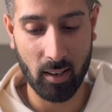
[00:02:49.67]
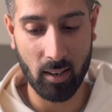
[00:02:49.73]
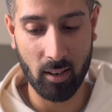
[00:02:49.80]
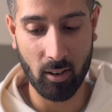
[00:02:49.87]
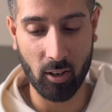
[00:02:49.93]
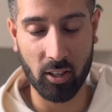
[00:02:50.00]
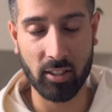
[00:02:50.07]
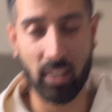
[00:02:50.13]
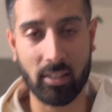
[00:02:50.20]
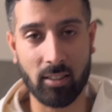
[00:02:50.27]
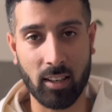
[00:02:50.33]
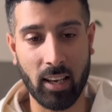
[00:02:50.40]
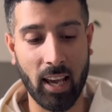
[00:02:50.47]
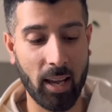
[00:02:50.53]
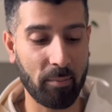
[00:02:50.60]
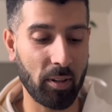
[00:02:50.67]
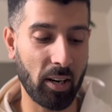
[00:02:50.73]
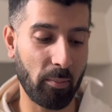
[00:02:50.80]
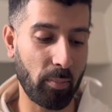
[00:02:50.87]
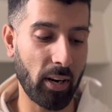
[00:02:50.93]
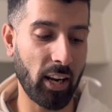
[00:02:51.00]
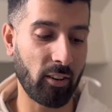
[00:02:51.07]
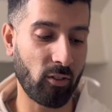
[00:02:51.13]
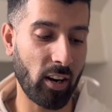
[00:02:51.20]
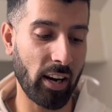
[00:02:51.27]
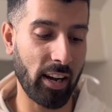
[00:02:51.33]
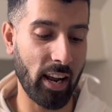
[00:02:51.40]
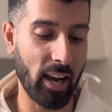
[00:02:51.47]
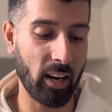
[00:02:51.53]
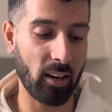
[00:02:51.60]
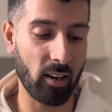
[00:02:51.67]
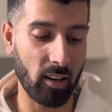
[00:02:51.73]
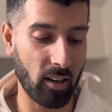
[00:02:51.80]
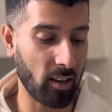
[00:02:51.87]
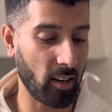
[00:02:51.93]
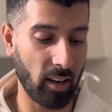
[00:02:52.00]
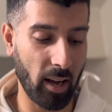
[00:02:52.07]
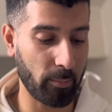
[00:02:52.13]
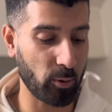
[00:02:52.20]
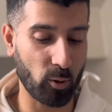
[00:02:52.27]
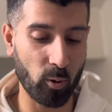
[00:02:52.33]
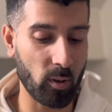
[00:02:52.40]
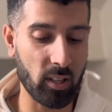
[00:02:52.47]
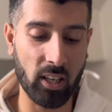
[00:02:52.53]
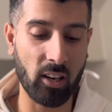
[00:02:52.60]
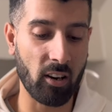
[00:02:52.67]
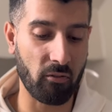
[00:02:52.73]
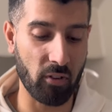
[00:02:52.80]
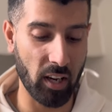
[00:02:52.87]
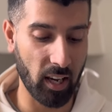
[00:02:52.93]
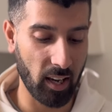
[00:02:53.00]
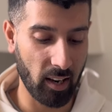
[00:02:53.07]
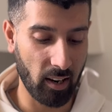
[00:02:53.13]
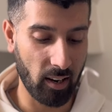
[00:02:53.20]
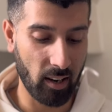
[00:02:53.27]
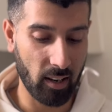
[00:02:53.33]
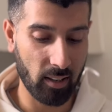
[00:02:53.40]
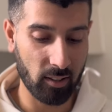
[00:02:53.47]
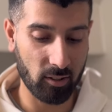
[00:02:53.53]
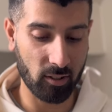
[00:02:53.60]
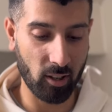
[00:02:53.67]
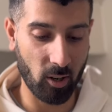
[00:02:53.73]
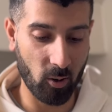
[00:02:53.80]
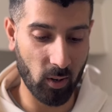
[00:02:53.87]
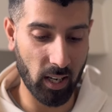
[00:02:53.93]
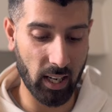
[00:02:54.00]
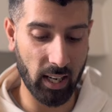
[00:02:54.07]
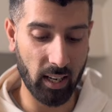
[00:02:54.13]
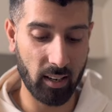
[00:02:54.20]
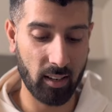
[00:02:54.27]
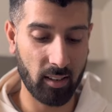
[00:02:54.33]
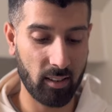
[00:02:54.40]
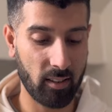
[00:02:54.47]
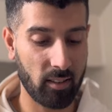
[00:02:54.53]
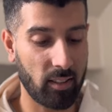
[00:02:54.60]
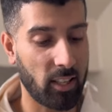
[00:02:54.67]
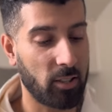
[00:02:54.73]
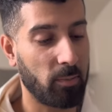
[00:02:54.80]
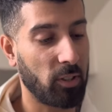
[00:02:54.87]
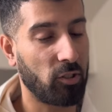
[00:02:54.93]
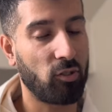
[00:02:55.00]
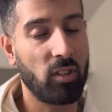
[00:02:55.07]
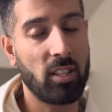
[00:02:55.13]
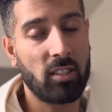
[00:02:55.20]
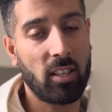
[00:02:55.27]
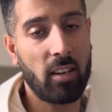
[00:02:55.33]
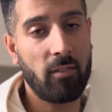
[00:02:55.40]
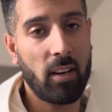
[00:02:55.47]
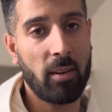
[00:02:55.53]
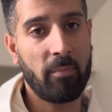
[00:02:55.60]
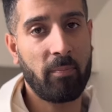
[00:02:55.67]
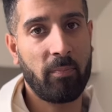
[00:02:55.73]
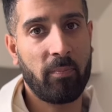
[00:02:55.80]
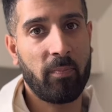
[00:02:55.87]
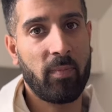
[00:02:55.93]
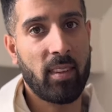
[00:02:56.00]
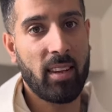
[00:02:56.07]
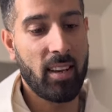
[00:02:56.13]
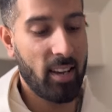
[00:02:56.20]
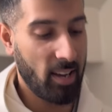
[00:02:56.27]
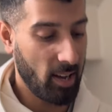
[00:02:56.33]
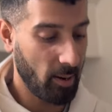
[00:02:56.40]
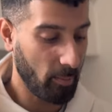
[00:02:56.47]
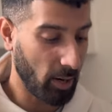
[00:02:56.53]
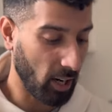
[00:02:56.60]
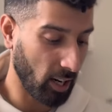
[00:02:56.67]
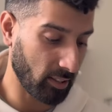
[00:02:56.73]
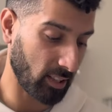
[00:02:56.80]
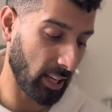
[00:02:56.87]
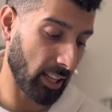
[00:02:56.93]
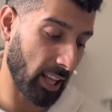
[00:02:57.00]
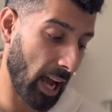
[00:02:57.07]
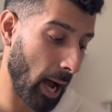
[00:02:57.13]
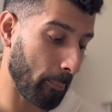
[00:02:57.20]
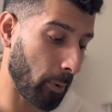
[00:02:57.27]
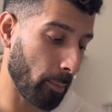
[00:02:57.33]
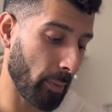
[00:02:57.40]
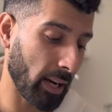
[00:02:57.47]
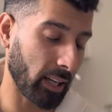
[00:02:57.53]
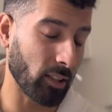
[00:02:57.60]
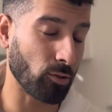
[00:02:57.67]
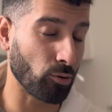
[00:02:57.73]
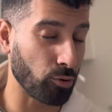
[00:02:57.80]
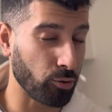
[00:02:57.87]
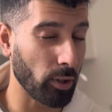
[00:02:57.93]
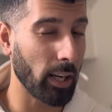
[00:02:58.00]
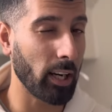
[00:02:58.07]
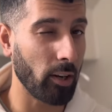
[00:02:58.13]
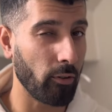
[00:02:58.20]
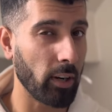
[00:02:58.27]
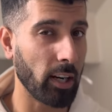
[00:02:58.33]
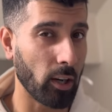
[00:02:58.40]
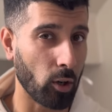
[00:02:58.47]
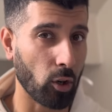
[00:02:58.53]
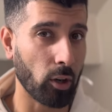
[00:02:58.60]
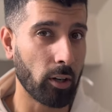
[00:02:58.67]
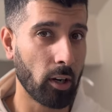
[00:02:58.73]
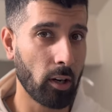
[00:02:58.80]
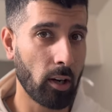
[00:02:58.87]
You know, because that's the game that I'm playing right now and I absolutely love it. So that's my screensaver. But I gotta say, the Apple Mac is really, really good.